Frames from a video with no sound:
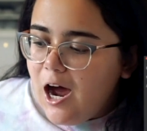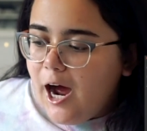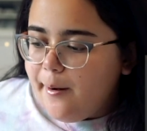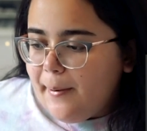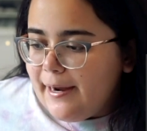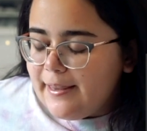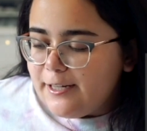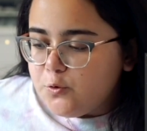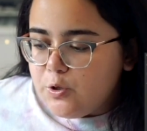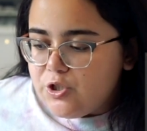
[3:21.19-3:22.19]
I
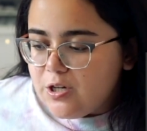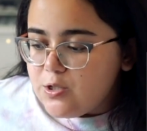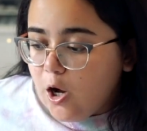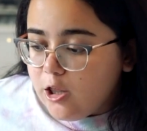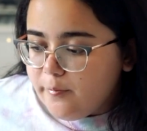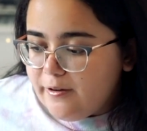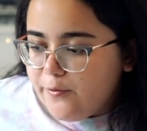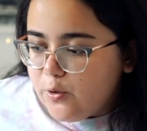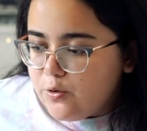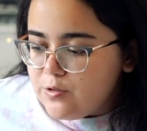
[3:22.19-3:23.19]
like to adjust all of my
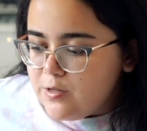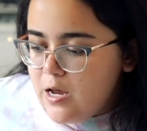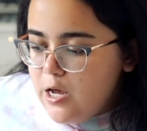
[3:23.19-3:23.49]
photos.